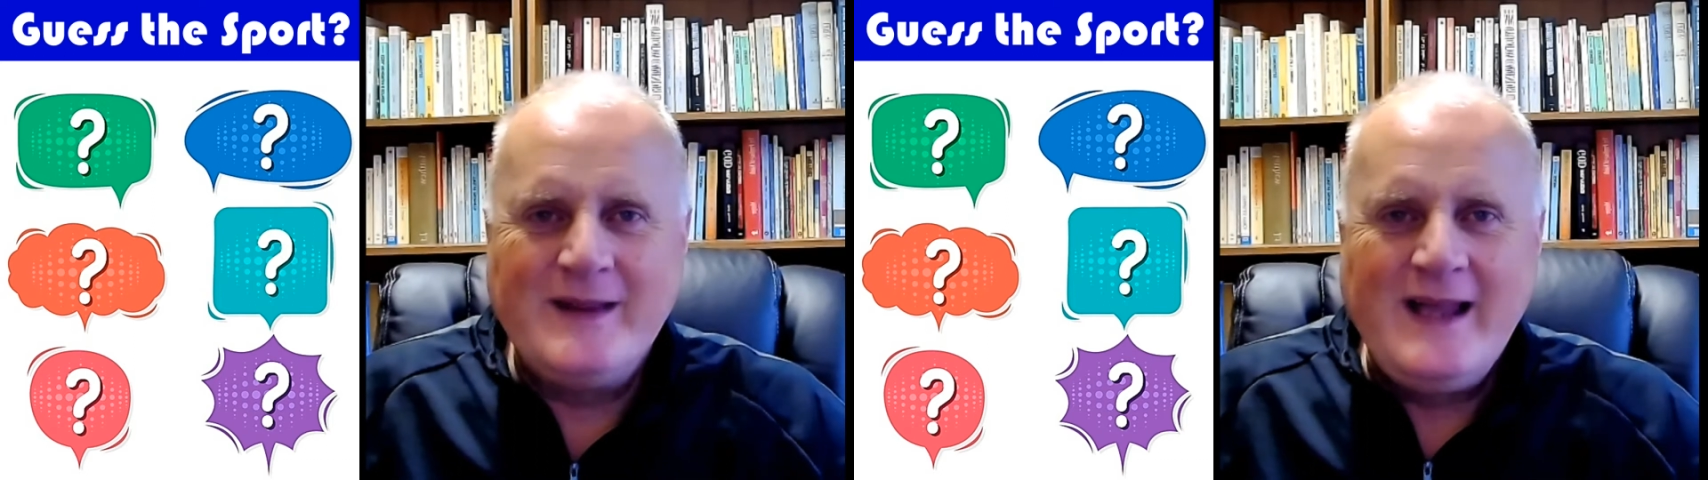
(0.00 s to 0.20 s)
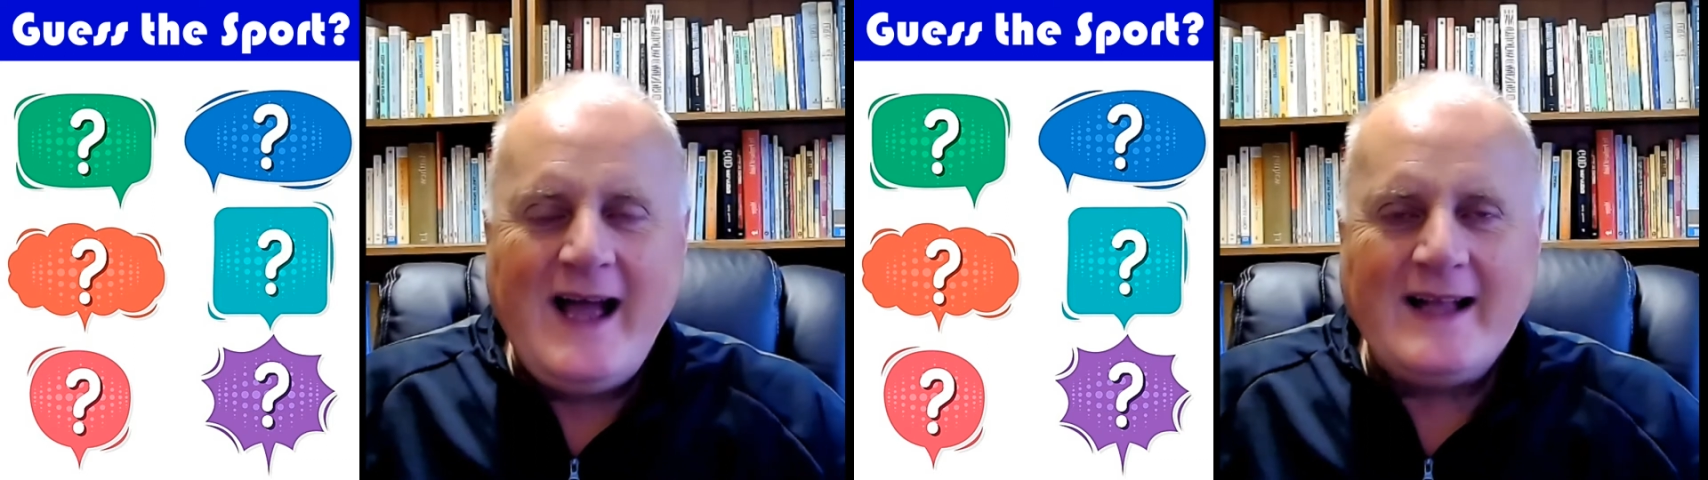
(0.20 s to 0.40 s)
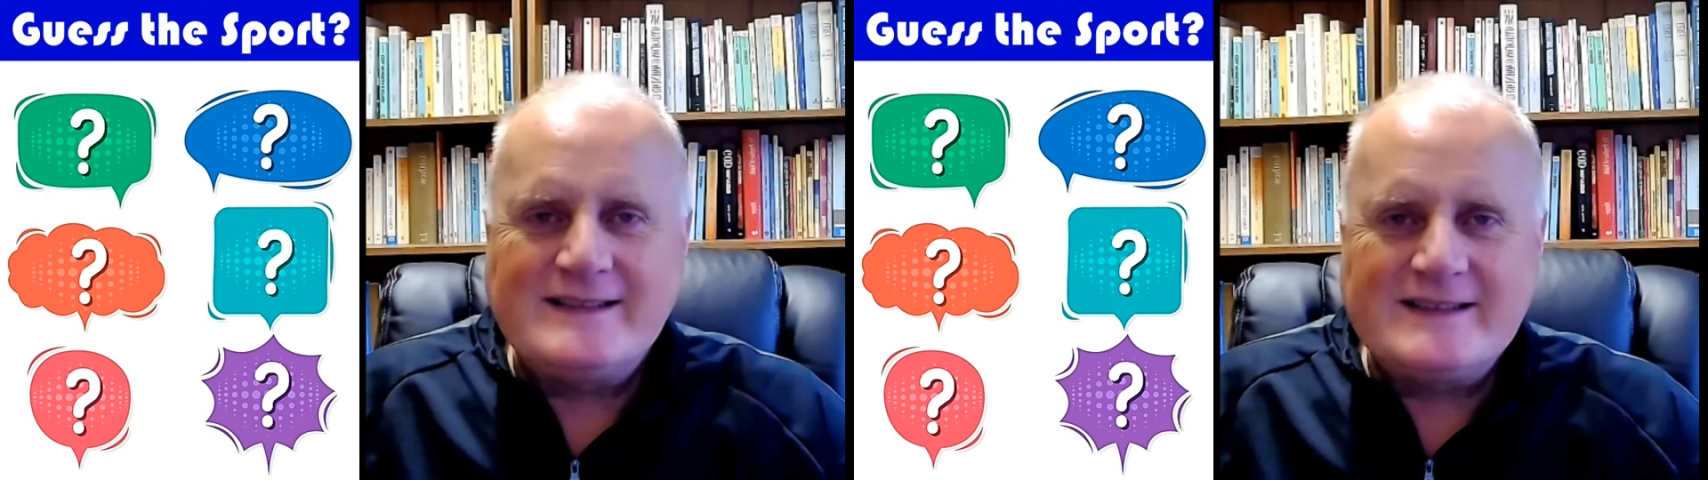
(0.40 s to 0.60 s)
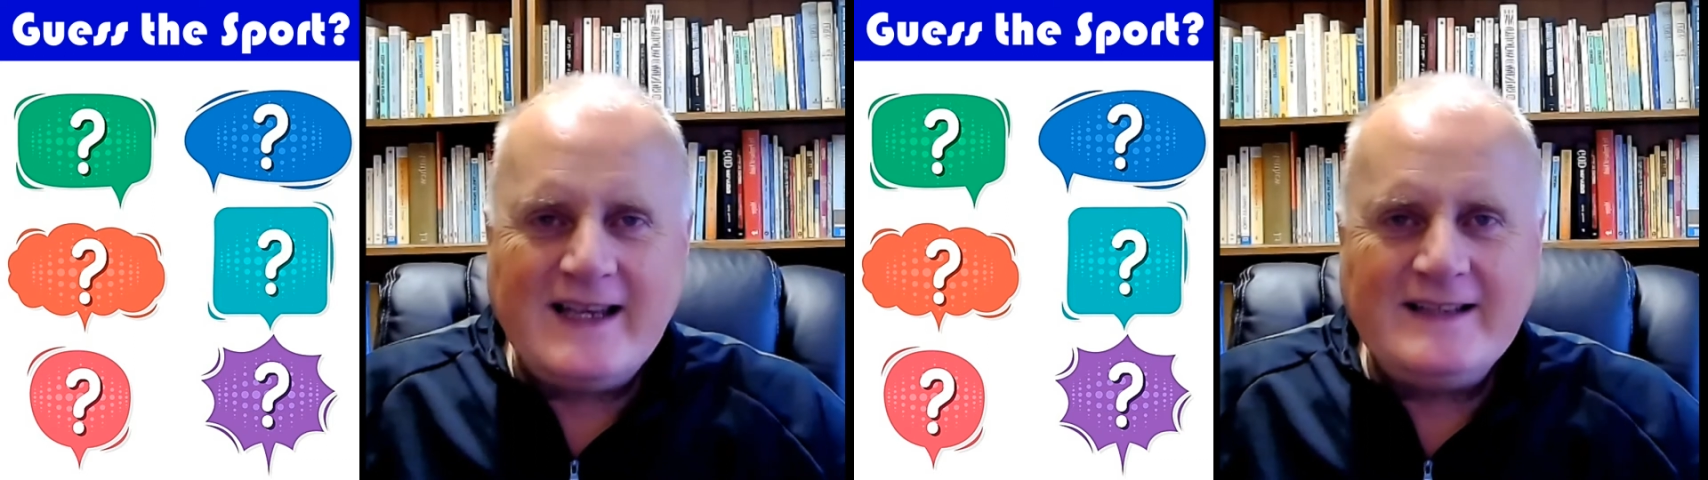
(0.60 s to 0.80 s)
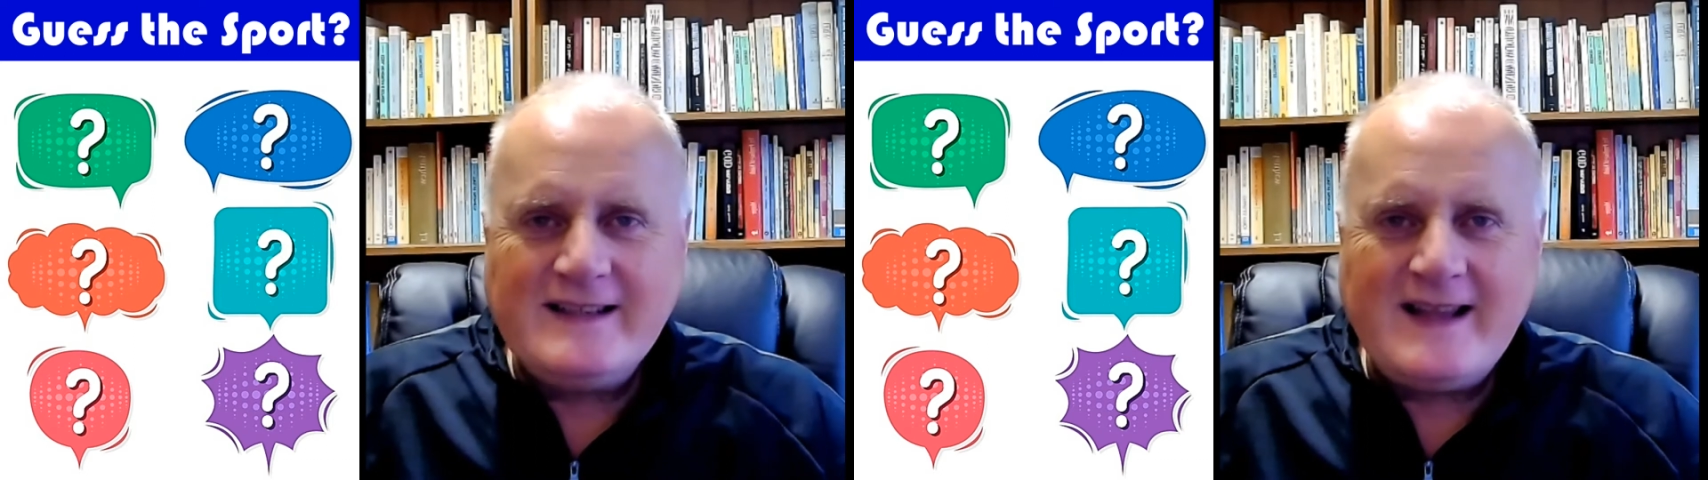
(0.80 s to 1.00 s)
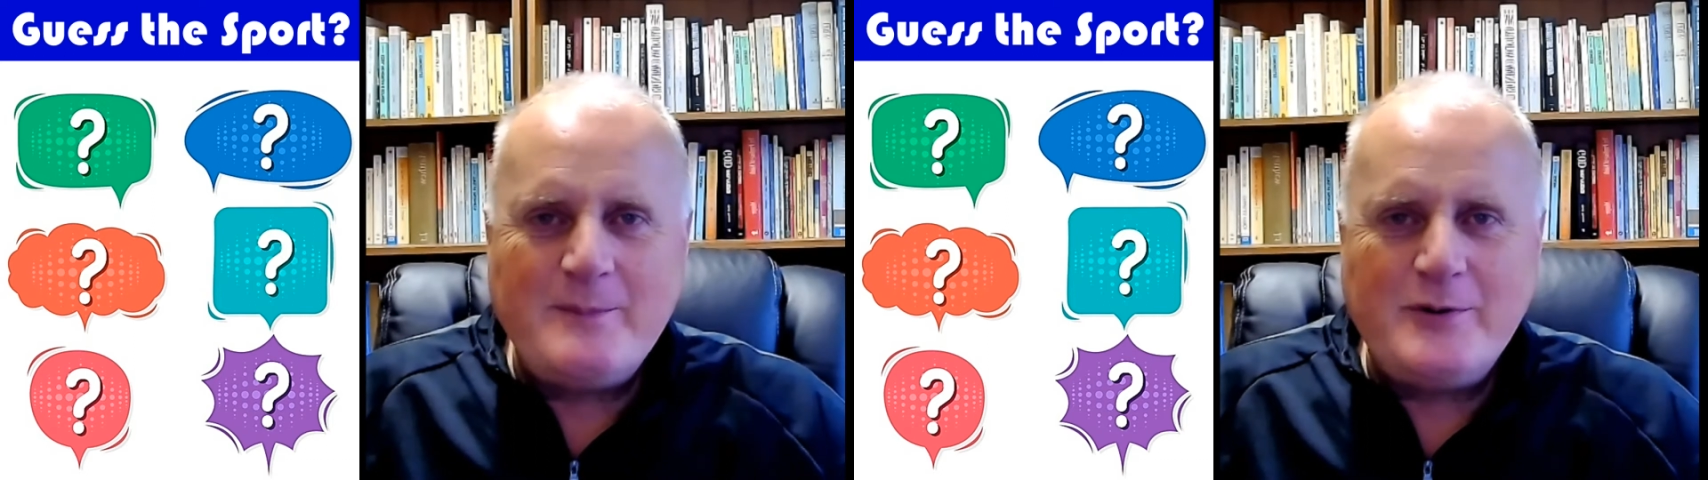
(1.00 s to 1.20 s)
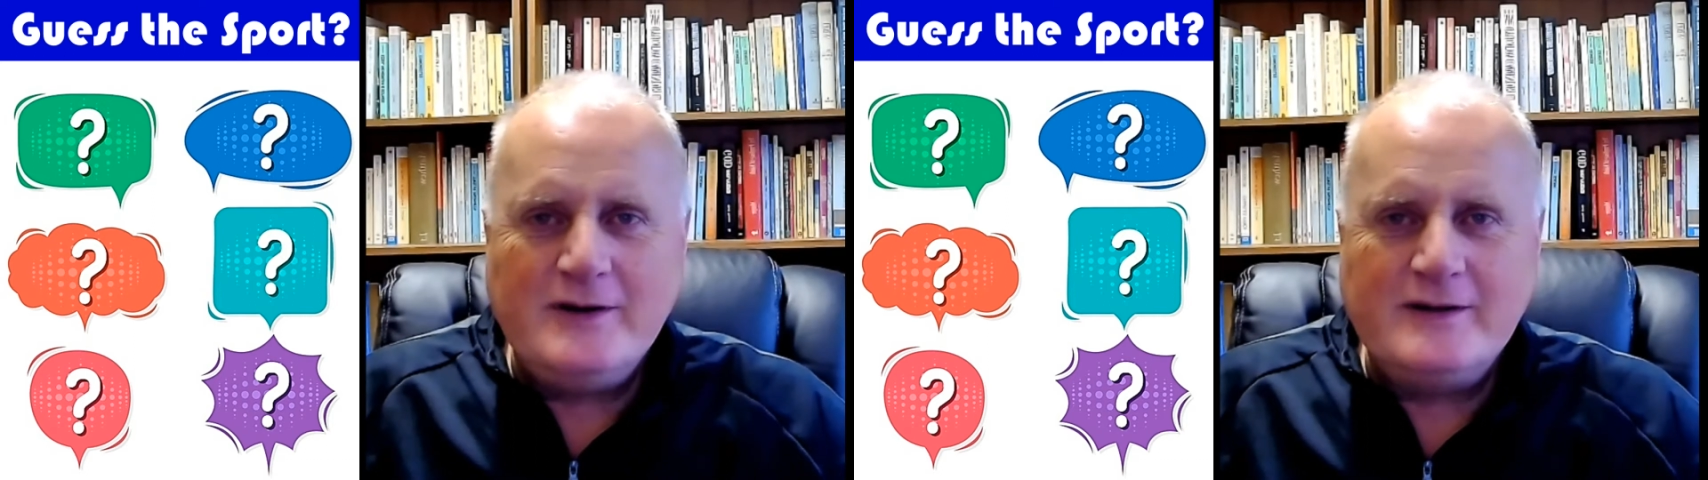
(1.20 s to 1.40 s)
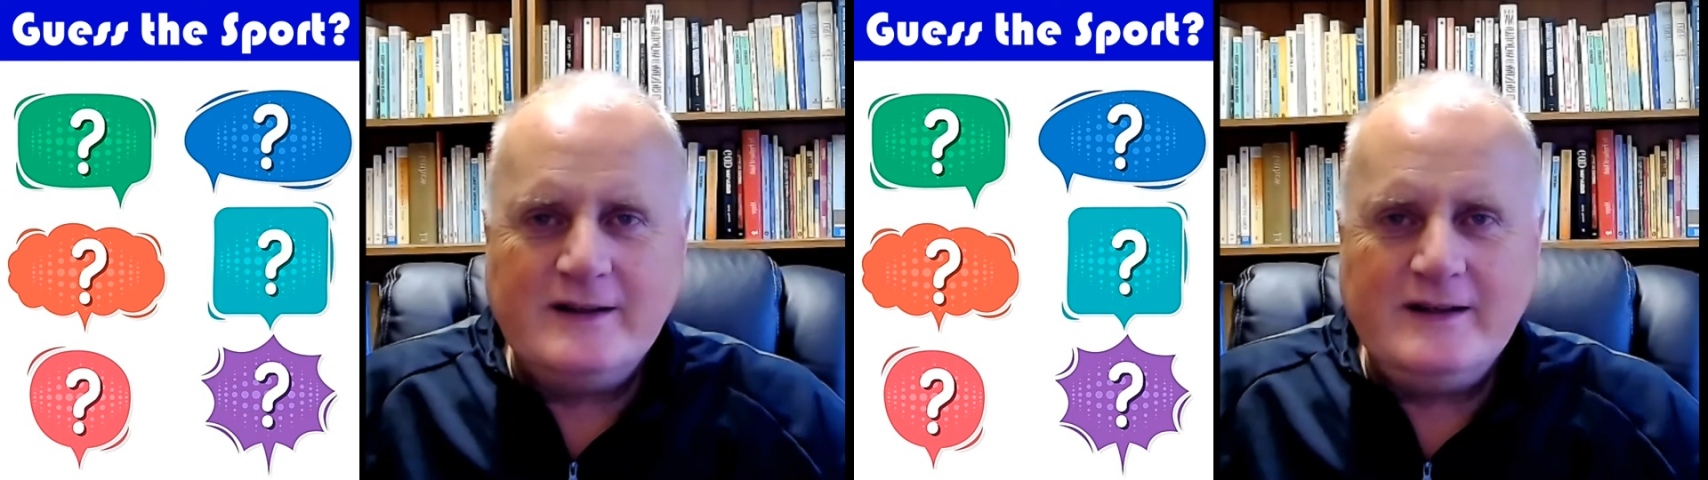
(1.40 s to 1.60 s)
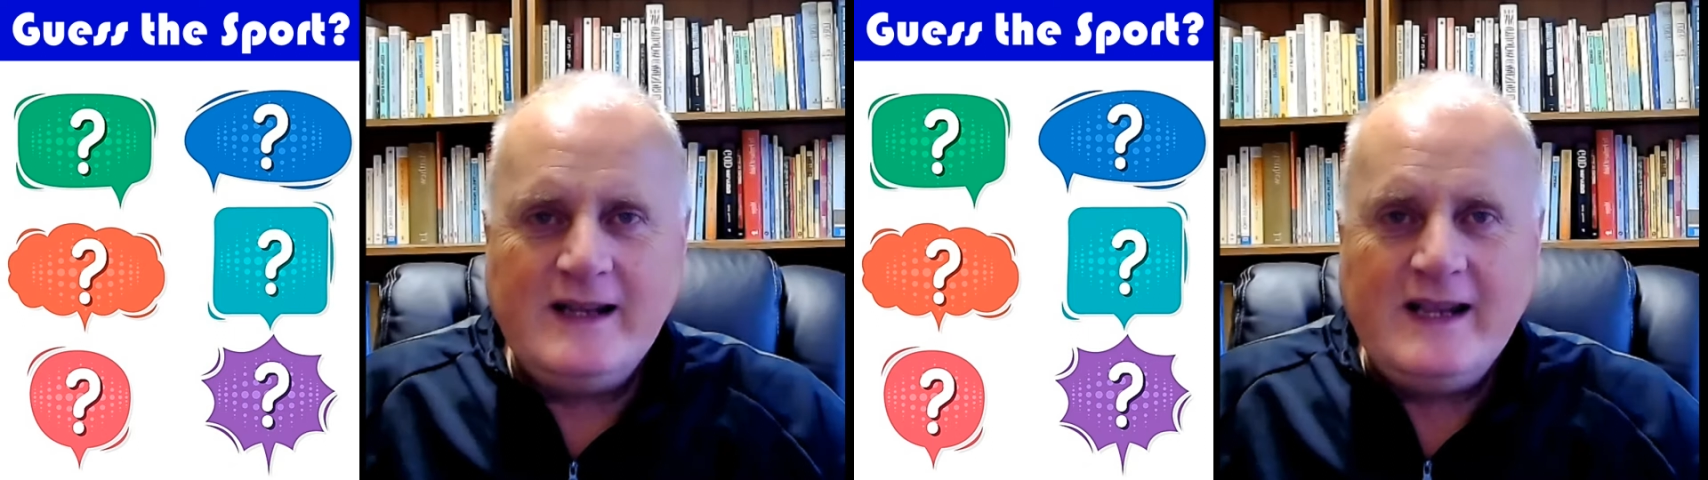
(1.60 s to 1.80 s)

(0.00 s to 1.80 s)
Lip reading: and say to that person,